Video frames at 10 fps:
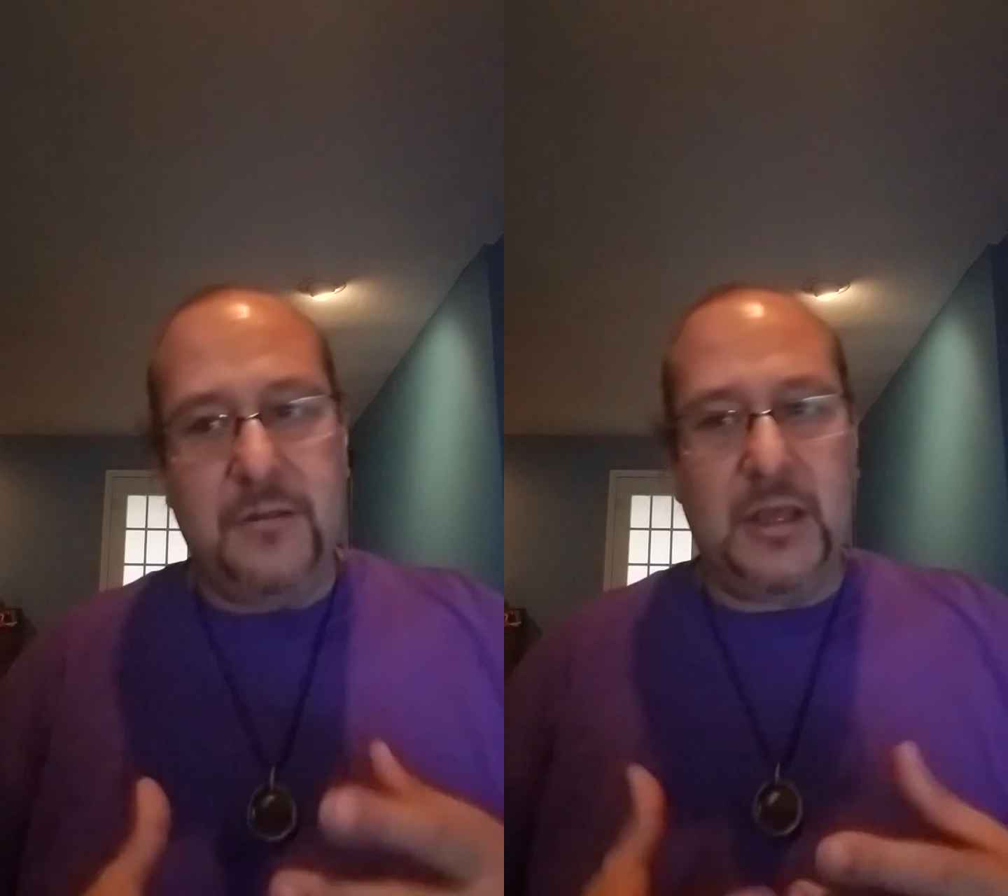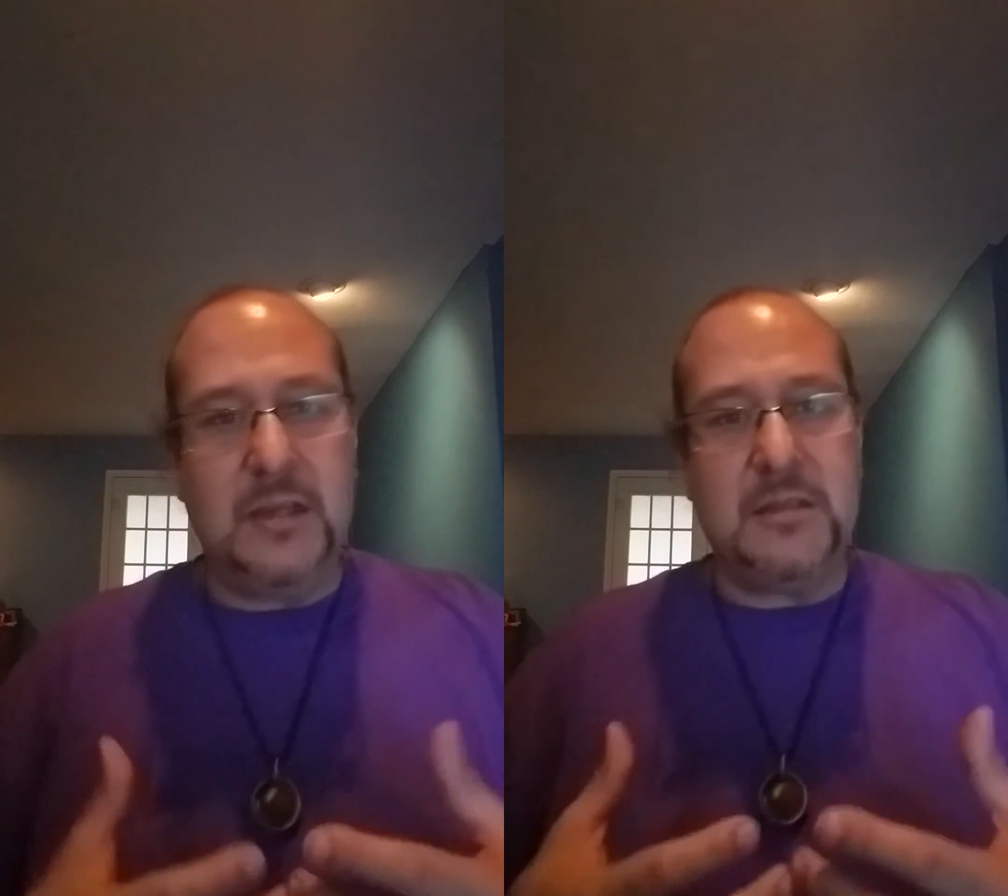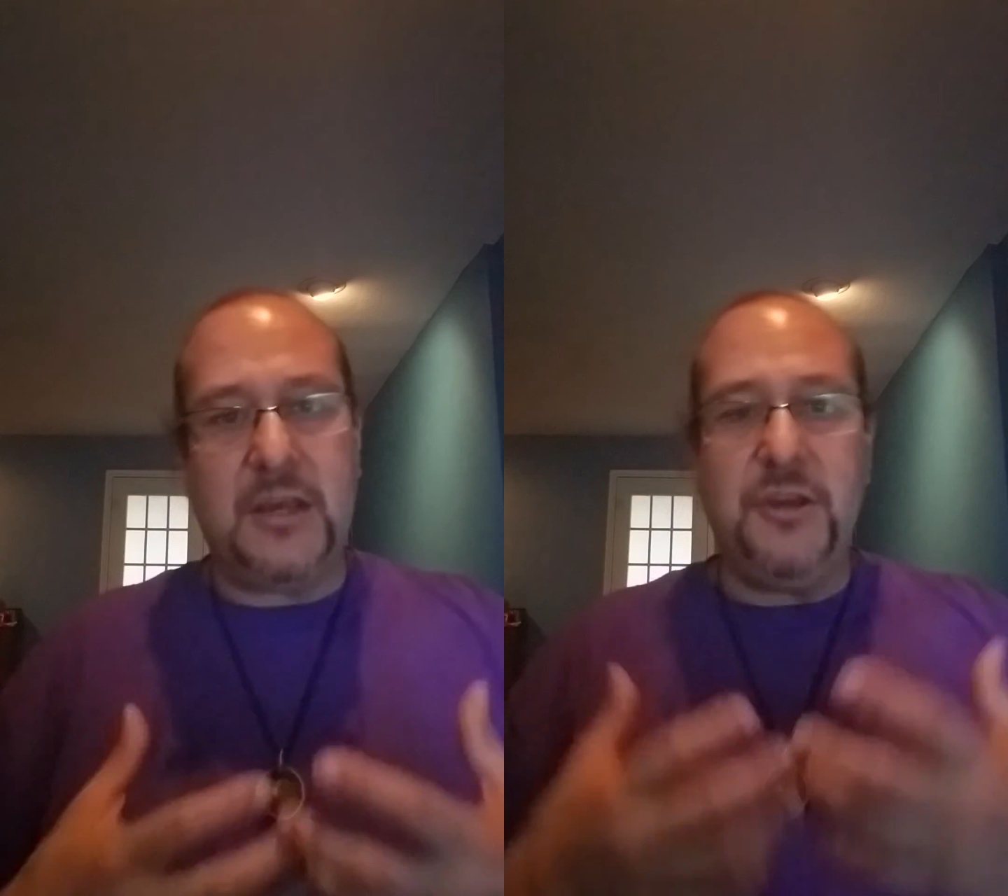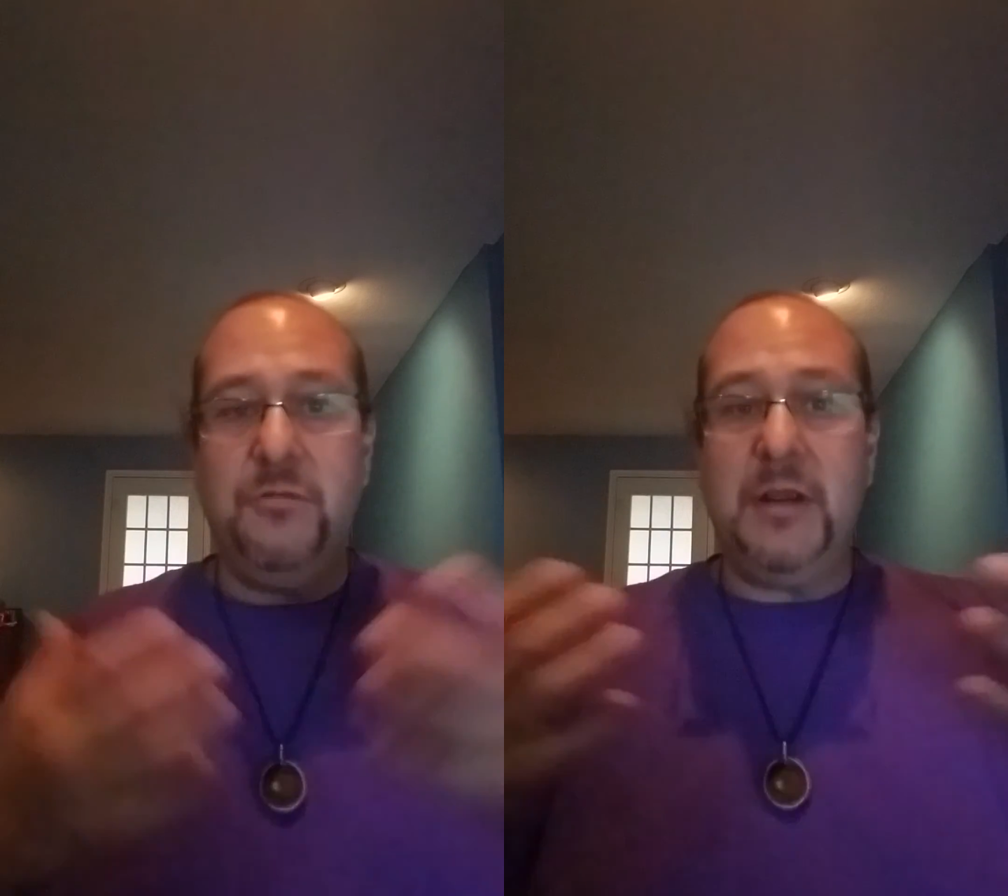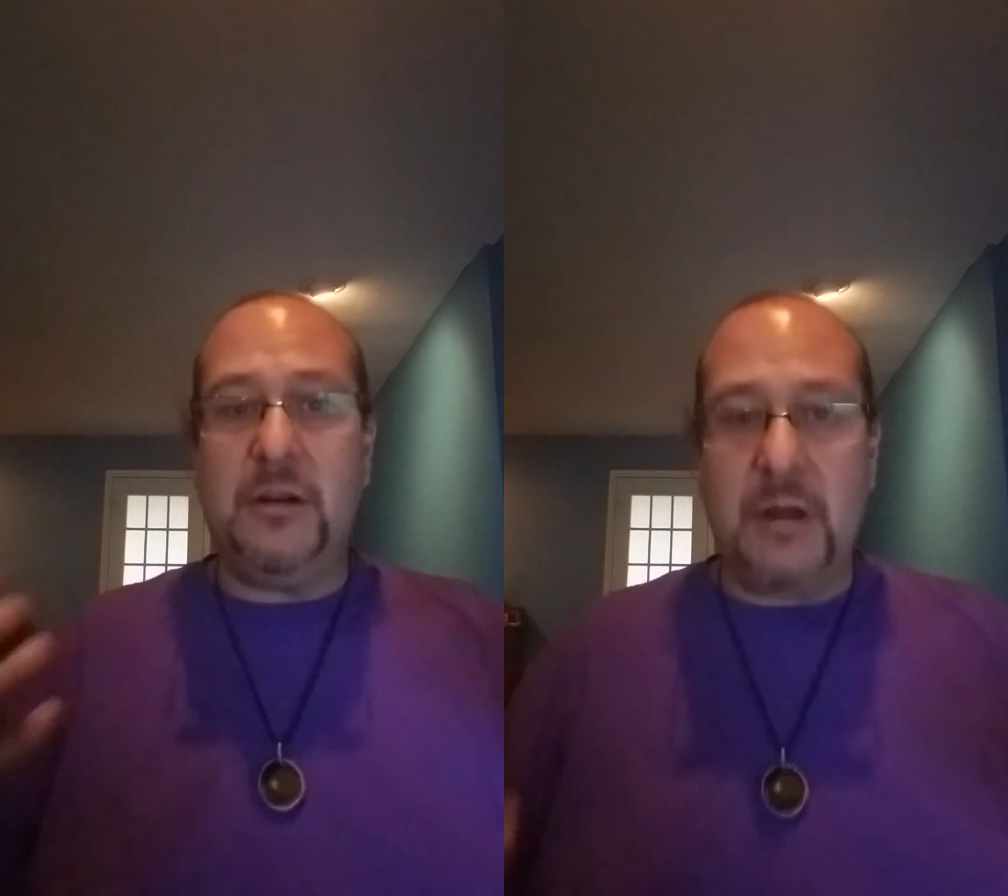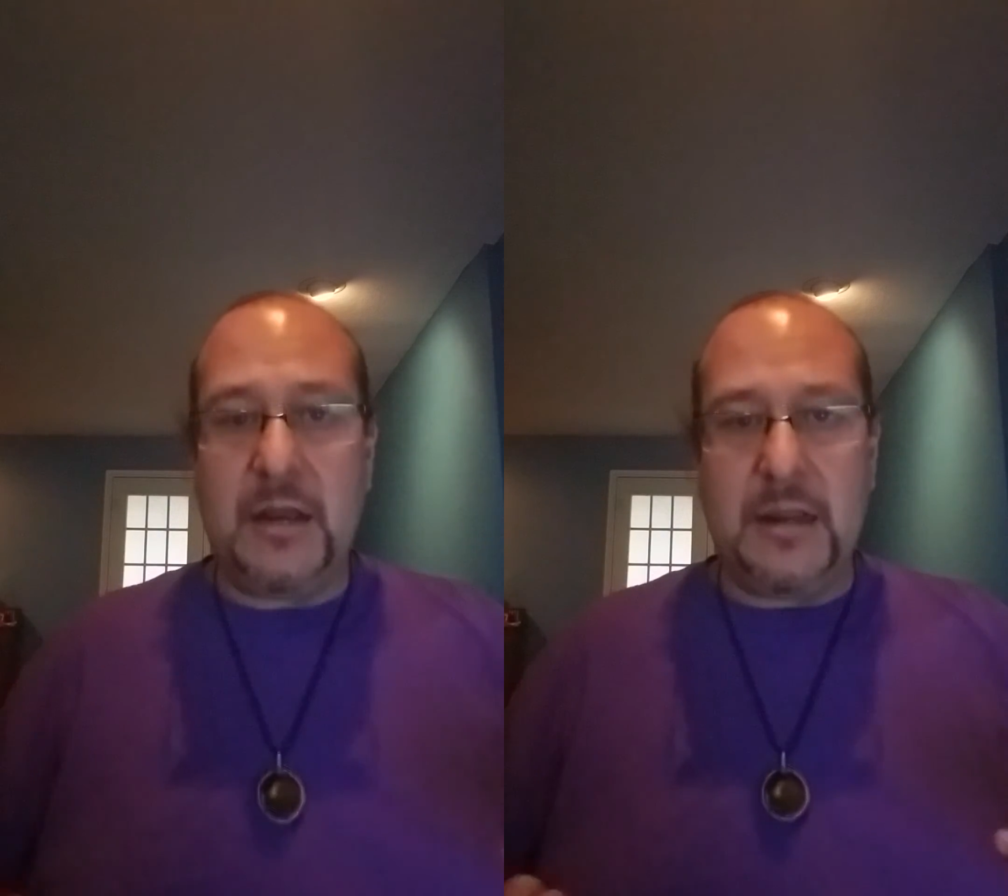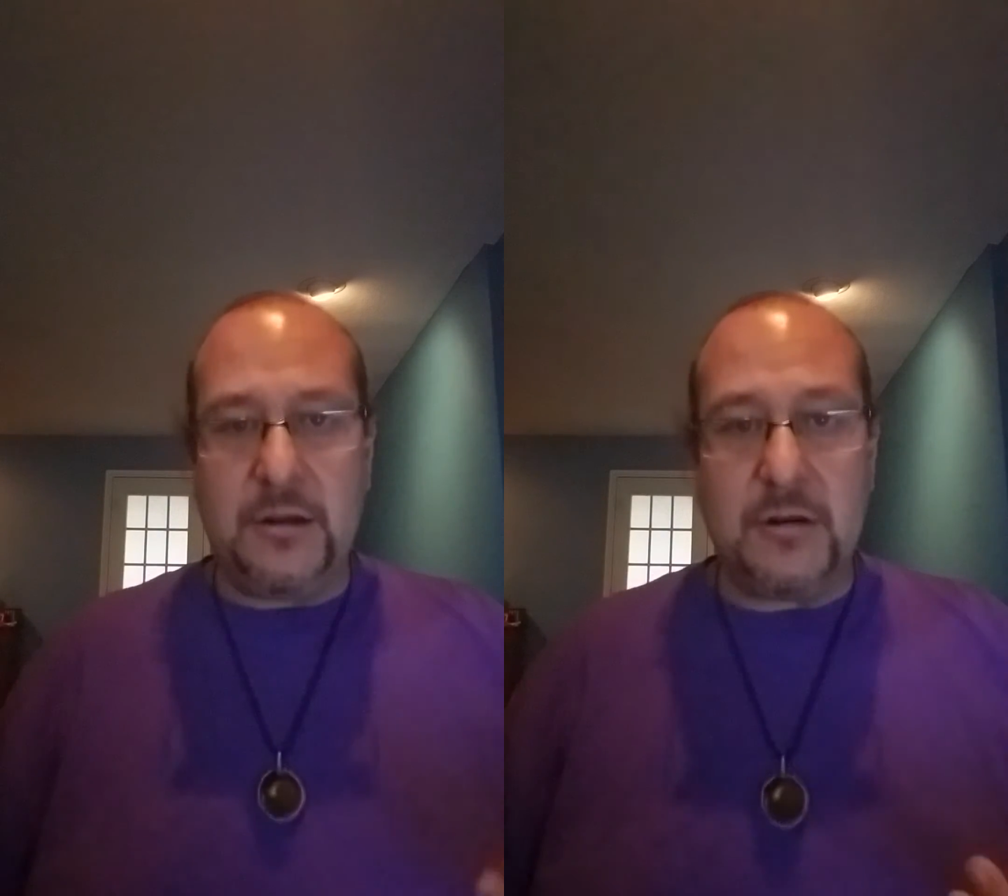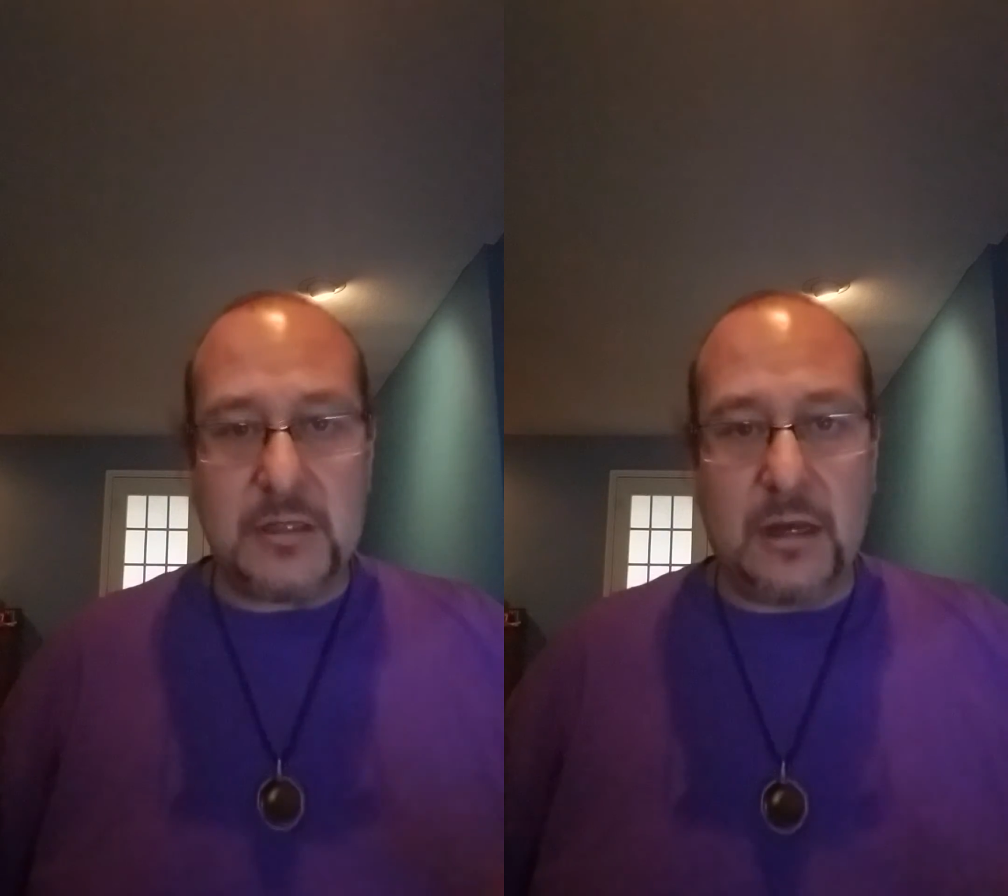things that you regret in
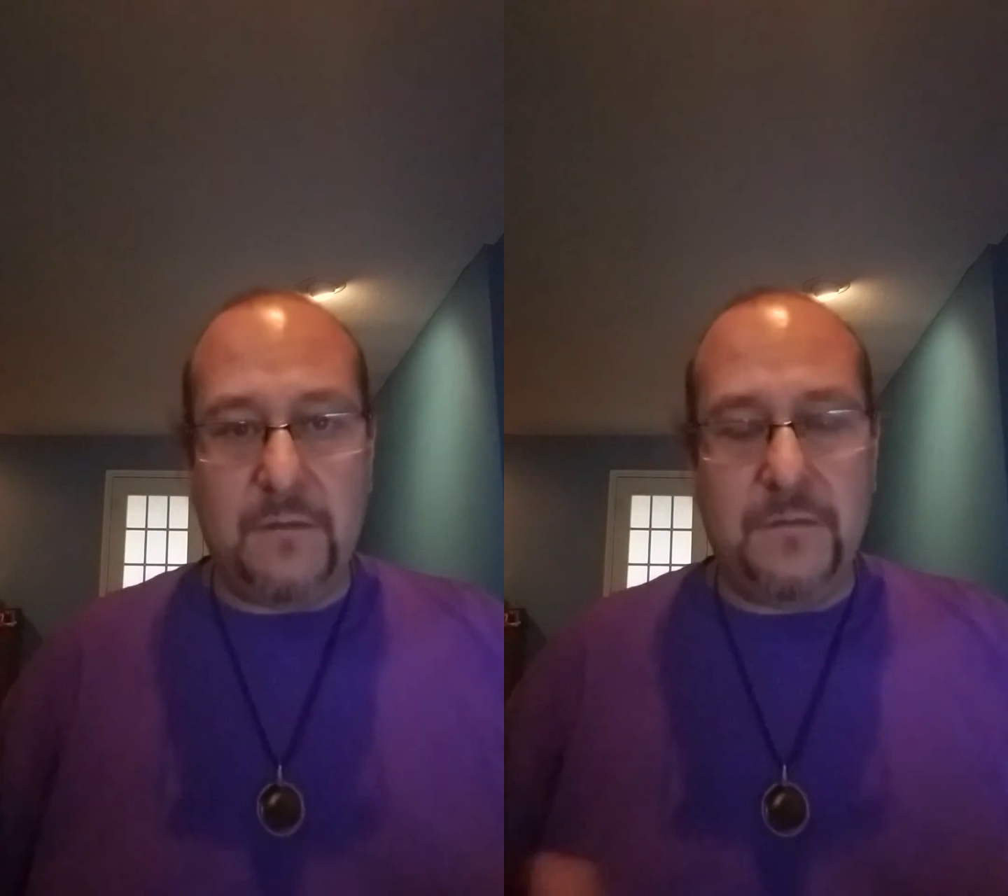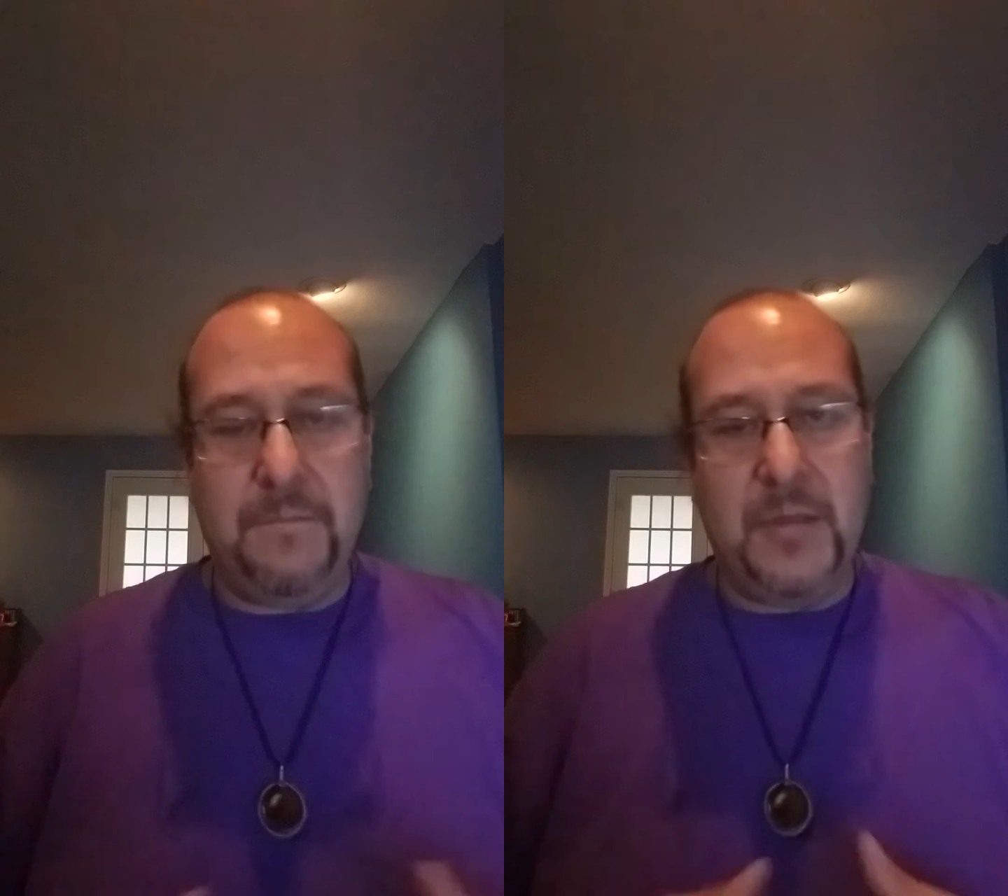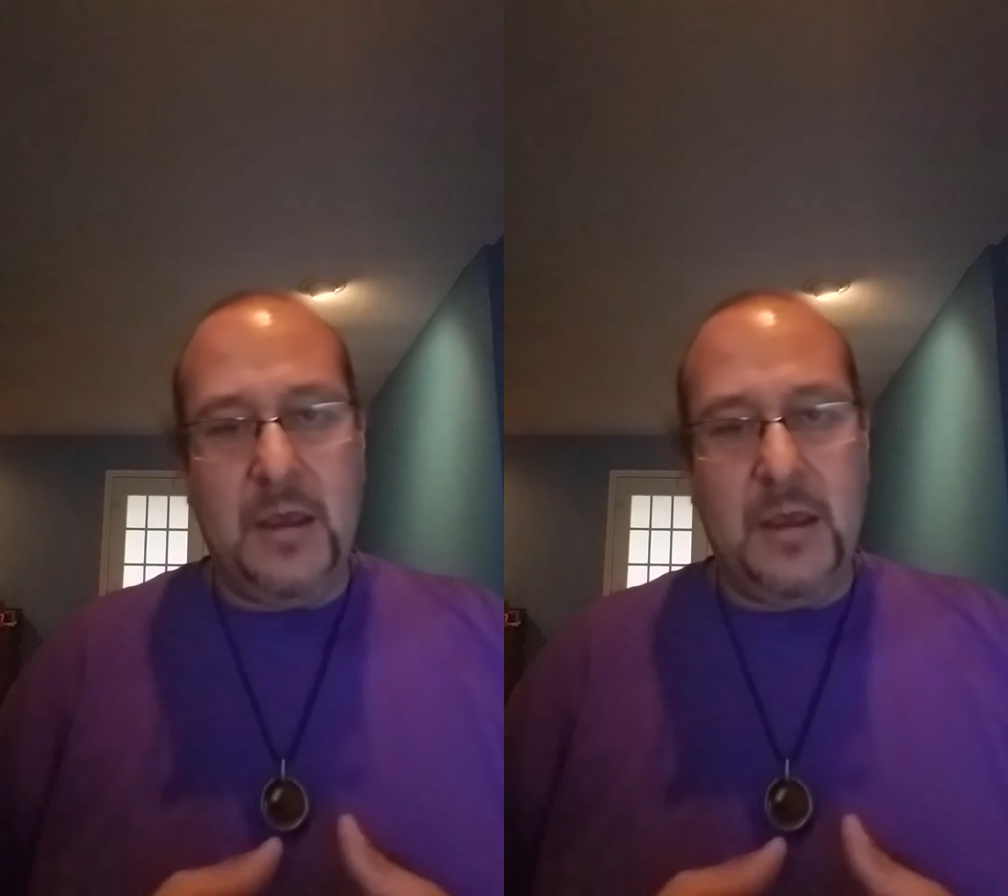yourself.